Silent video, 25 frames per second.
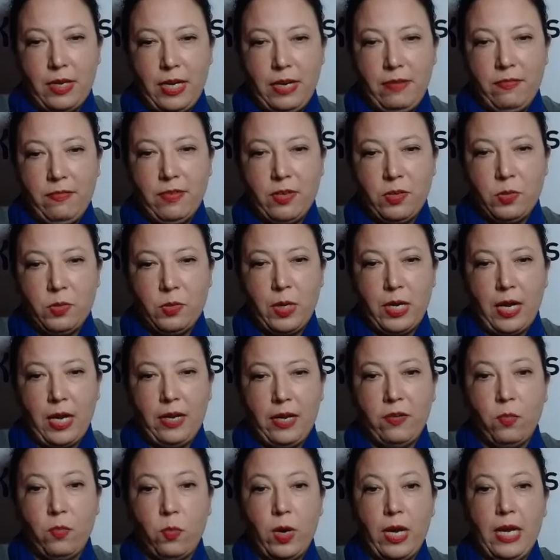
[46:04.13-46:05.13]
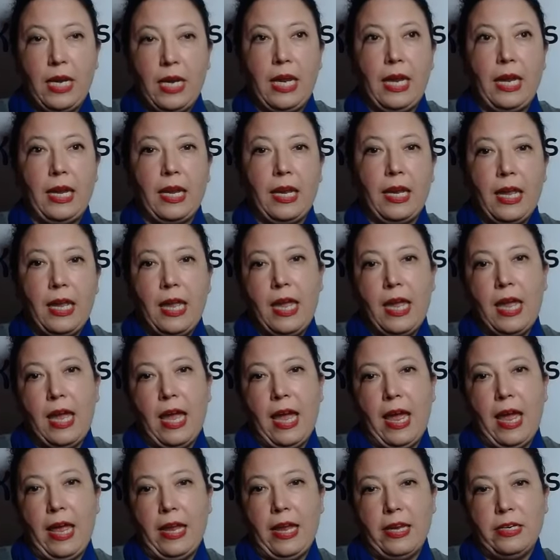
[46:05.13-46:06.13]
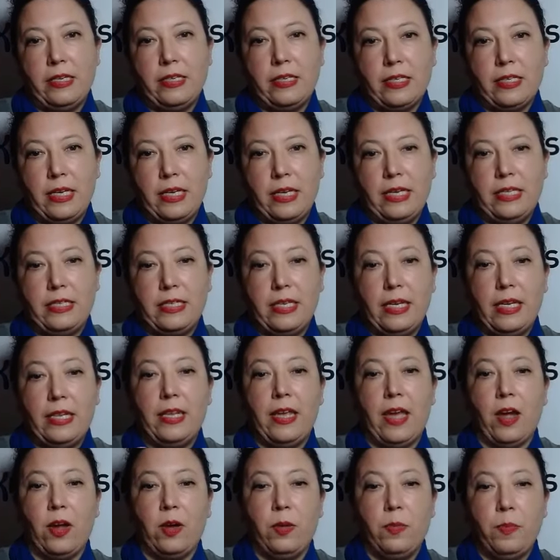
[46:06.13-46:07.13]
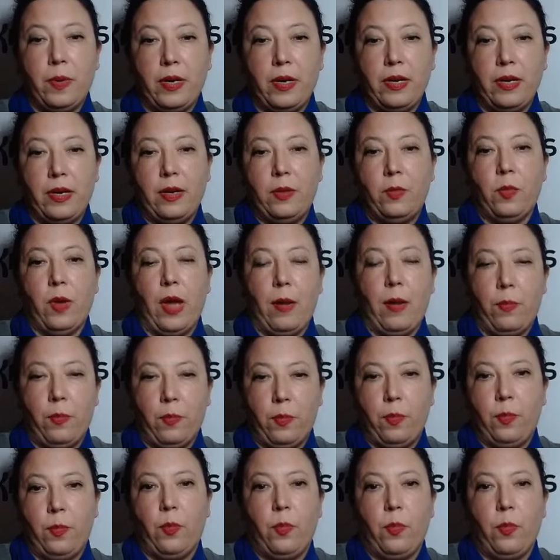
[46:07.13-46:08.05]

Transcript: even as we're kind of winning and it's in the open, and